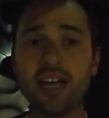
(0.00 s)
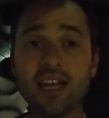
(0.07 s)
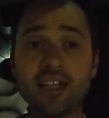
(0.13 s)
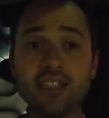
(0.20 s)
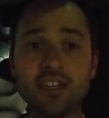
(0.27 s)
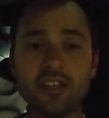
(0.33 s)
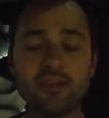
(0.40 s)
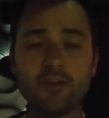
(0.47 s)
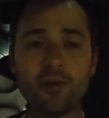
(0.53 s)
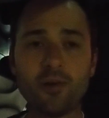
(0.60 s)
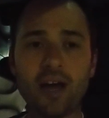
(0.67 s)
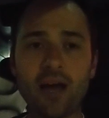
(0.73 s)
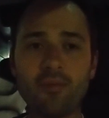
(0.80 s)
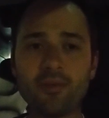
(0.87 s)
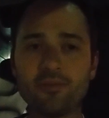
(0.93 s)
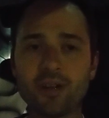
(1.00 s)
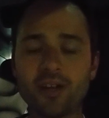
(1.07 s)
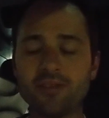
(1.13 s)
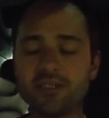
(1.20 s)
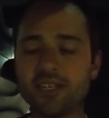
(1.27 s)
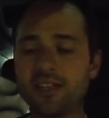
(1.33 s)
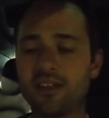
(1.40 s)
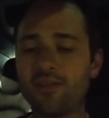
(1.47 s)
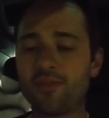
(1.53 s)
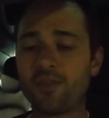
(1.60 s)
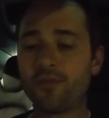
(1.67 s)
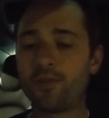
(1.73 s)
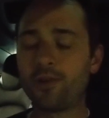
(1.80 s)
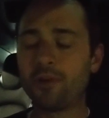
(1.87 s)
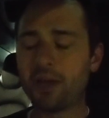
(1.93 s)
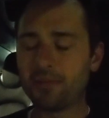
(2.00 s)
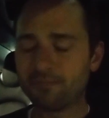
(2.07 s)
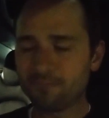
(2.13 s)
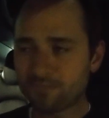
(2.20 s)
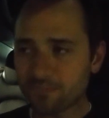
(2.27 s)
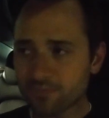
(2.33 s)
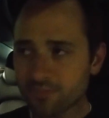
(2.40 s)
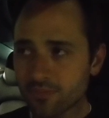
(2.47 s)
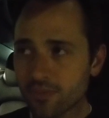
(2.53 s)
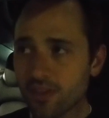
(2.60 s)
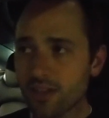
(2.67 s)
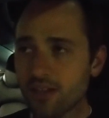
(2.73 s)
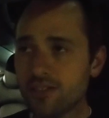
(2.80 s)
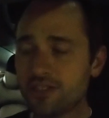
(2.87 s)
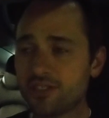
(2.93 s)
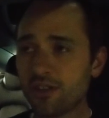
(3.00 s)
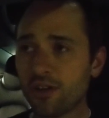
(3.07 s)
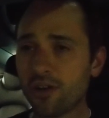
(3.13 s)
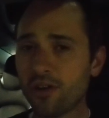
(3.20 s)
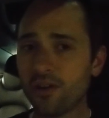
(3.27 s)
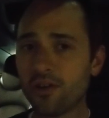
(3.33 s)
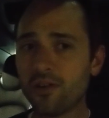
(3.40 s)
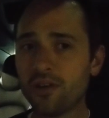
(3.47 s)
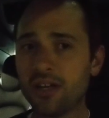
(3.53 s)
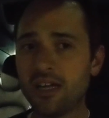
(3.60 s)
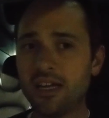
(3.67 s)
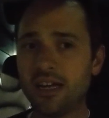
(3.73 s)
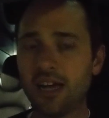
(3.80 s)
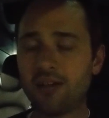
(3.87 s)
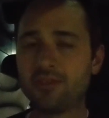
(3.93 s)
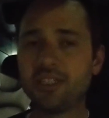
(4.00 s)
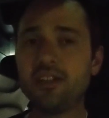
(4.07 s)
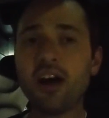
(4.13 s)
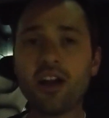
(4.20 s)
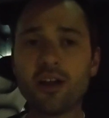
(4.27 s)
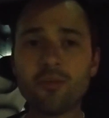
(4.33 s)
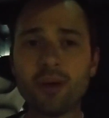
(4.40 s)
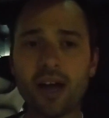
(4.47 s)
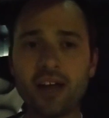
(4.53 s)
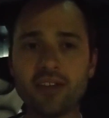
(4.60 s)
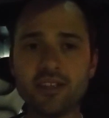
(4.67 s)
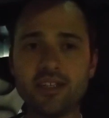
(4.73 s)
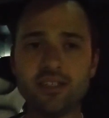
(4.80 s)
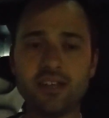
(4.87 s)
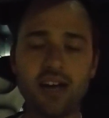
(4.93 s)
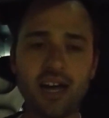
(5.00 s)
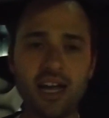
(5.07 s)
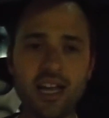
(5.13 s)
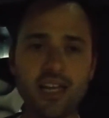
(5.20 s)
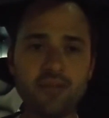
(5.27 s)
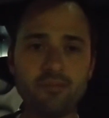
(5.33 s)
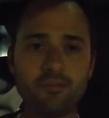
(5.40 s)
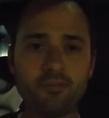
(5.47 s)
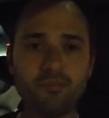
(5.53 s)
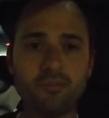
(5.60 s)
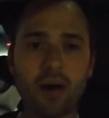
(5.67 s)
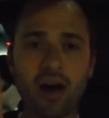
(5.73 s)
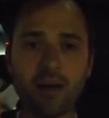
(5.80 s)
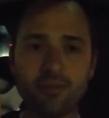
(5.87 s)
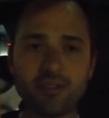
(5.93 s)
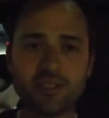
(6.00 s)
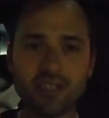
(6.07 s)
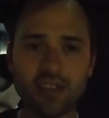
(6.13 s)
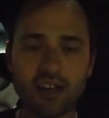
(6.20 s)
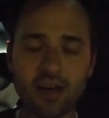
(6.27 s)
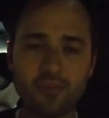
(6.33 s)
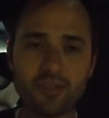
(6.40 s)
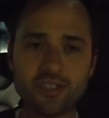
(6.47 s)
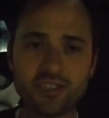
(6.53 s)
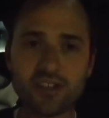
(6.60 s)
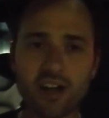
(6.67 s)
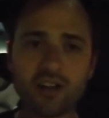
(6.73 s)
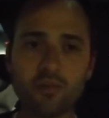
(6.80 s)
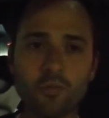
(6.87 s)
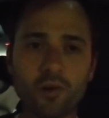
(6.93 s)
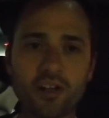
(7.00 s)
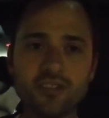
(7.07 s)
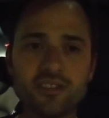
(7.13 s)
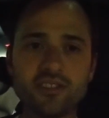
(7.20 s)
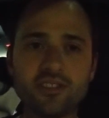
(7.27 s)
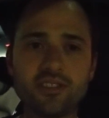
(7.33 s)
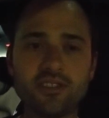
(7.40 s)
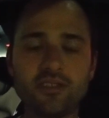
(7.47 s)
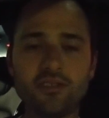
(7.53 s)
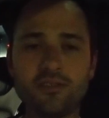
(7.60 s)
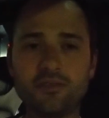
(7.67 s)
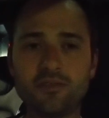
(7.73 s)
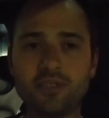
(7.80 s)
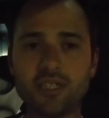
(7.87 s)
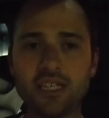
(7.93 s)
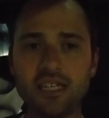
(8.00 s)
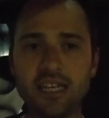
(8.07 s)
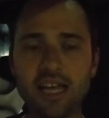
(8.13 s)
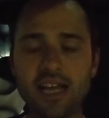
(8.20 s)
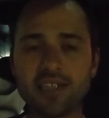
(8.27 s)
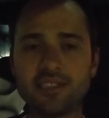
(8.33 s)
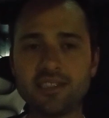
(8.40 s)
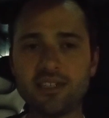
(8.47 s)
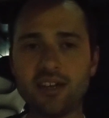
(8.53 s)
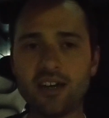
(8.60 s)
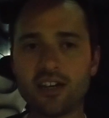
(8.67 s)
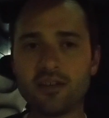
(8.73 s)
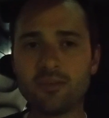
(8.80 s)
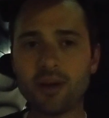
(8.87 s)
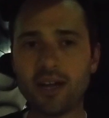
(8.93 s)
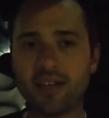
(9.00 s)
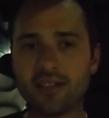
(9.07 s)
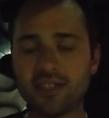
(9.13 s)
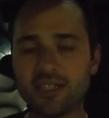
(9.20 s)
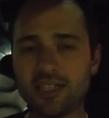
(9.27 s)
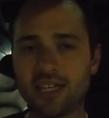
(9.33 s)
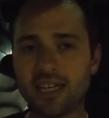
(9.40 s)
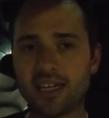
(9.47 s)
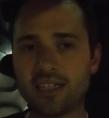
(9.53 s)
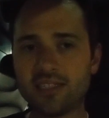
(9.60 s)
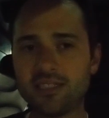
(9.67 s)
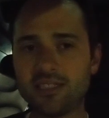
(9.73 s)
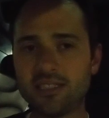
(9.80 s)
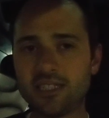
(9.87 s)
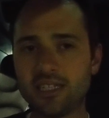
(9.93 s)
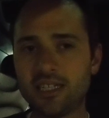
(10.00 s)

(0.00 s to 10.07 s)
I got to tell you about what happened when I was getting off the freeway. So I was in Autopilot. I popped up the stock once to exit Autopilot and